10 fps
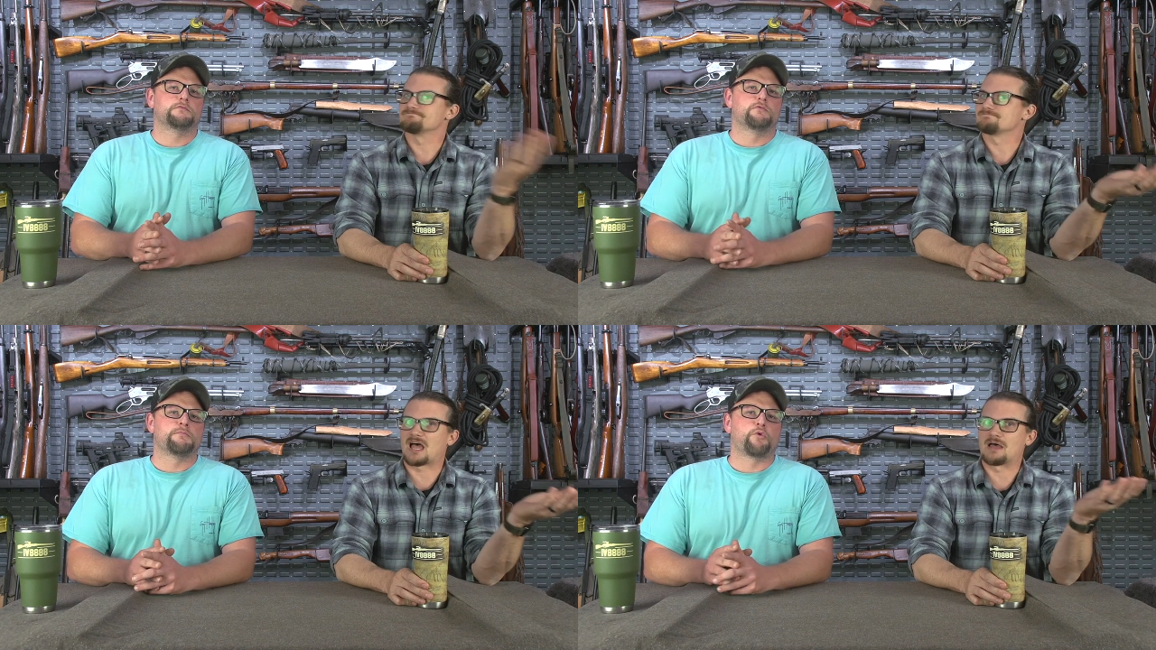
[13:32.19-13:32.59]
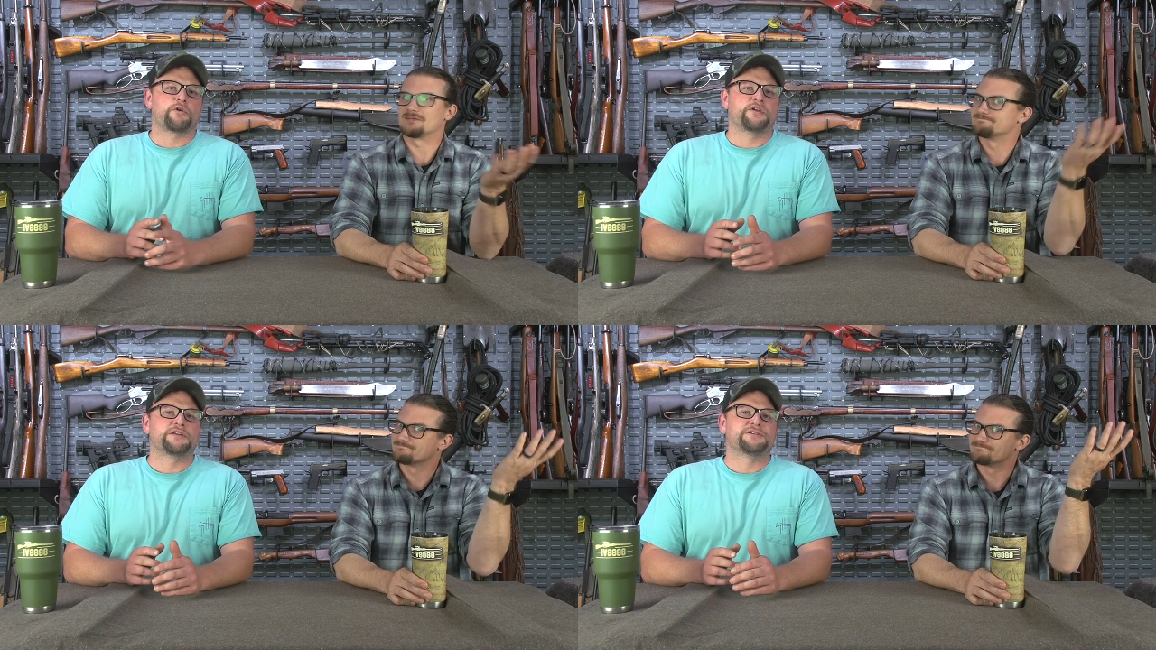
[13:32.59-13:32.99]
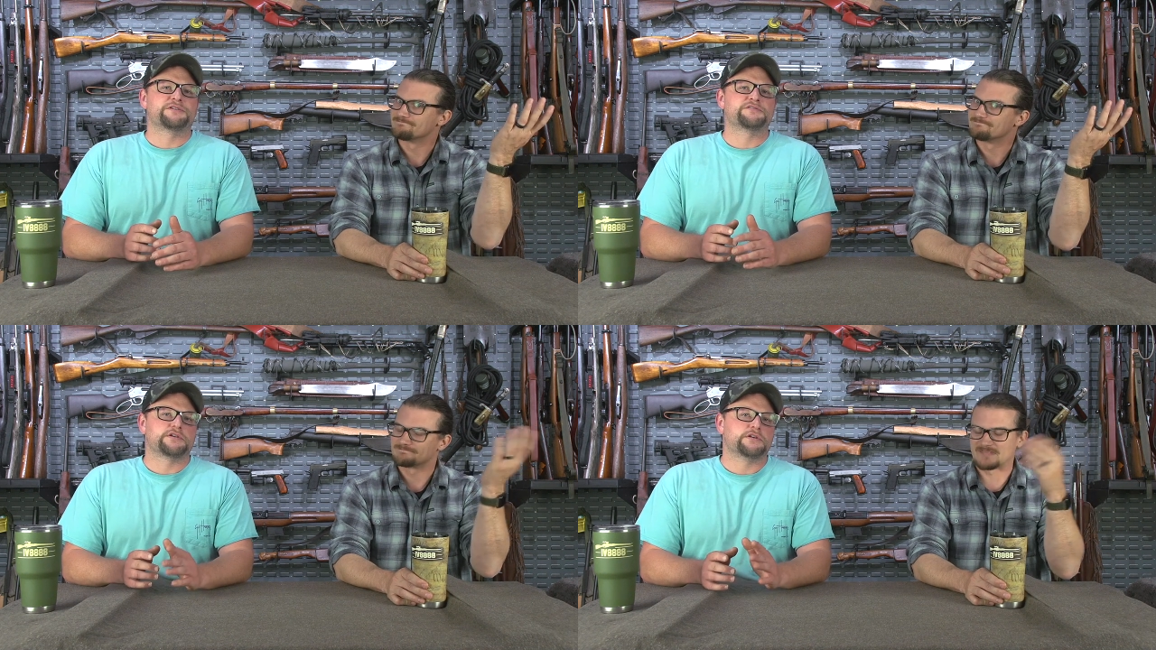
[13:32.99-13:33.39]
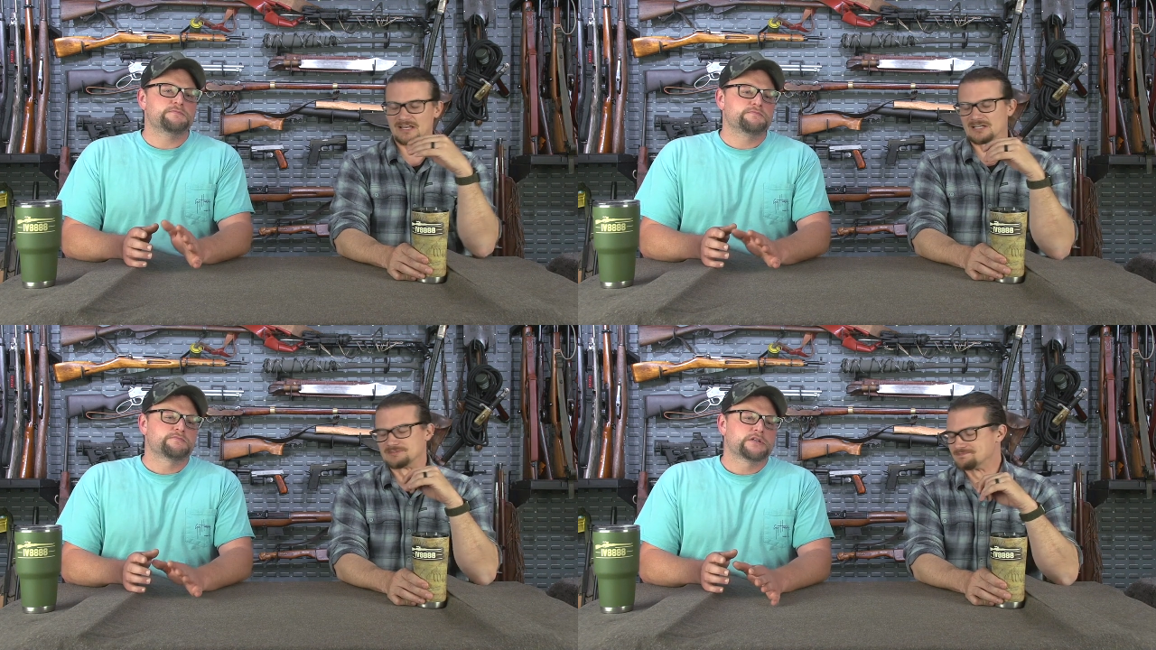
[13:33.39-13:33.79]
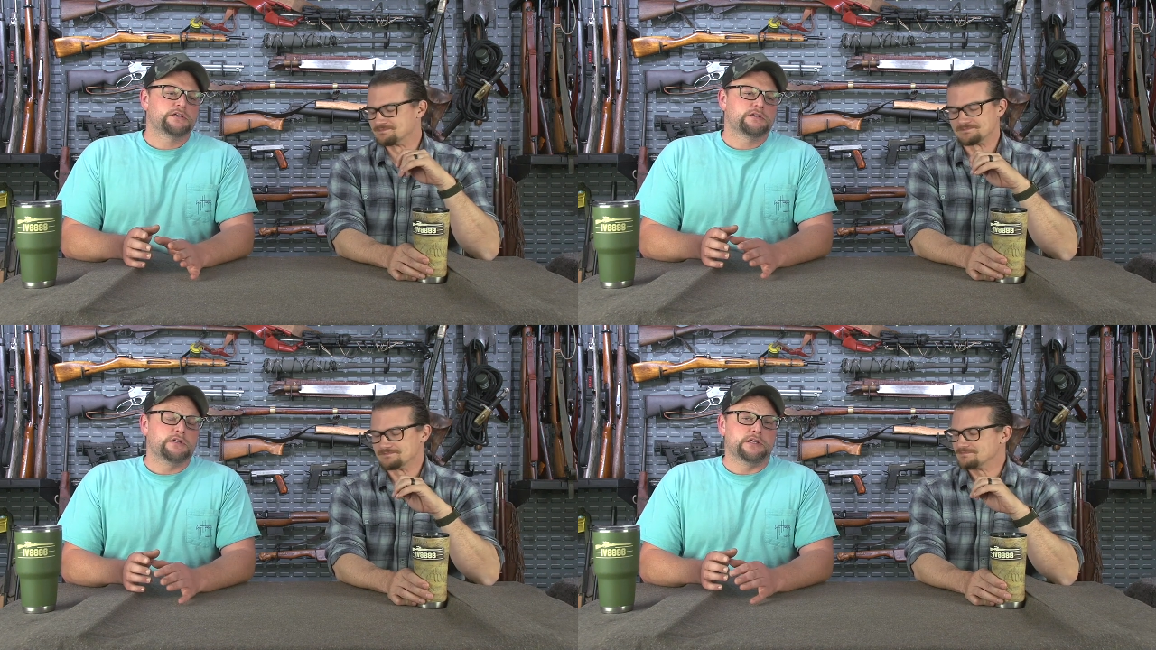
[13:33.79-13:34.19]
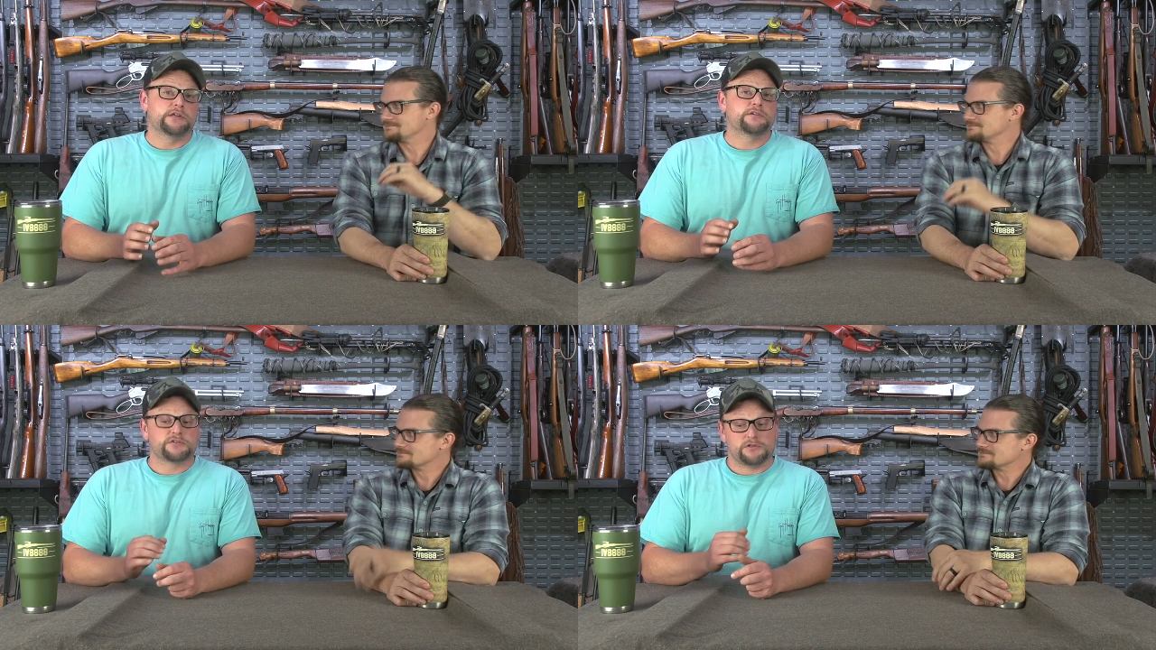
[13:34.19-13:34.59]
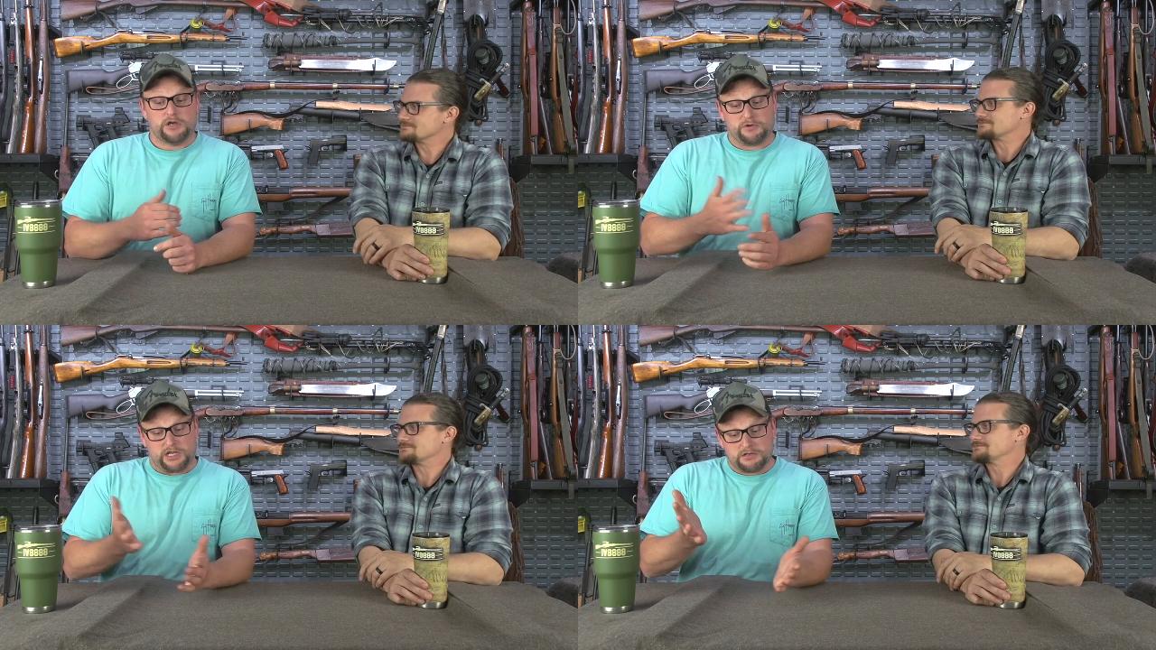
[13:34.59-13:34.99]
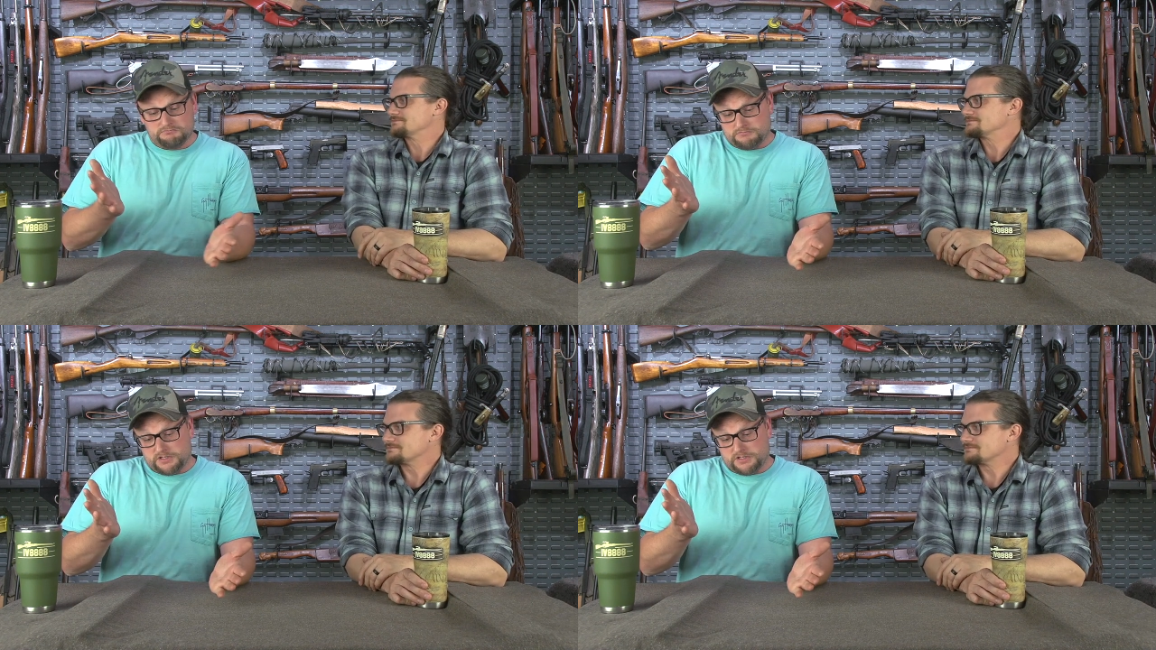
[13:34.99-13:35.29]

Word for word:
Speaker 1: one I, more thing to consider you know, is okay,